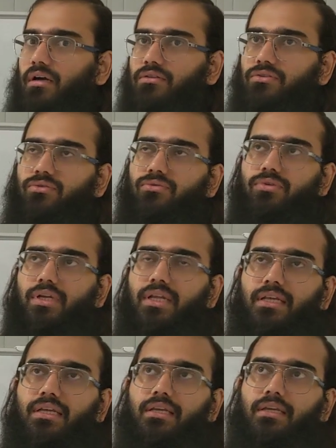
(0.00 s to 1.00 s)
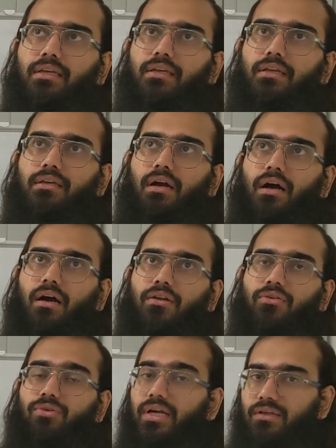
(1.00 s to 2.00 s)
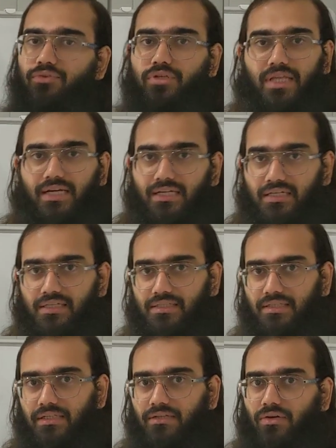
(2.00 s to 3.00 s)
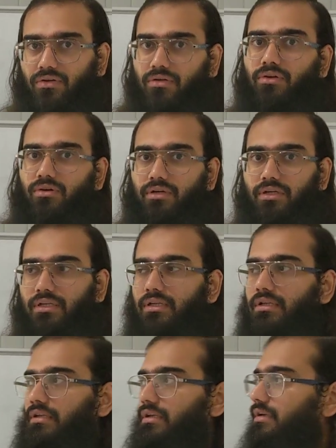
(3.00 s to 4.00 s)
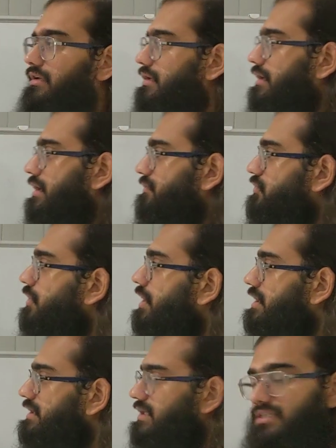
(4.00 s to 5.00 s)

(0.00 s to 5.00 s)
You really, are you ready for that culture or not? If you are in